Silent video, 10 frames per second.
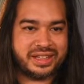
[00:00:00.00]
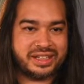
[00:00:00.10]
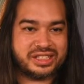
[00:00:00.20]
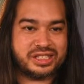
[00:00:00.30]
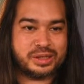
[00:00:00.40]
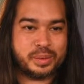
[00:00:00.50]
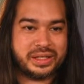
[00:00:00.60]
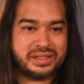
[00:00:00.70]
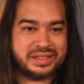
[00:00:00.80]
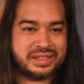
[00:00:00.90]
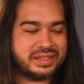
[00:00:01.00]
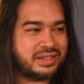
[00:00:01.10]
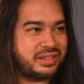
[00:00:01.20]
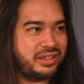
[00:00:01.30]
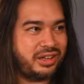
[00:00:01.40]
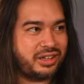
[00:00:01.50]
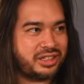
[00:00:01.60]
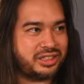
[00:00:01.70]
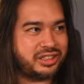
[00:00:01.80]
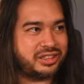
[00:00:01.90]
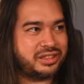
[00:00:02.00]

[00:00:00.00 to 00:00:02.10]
that sweet log.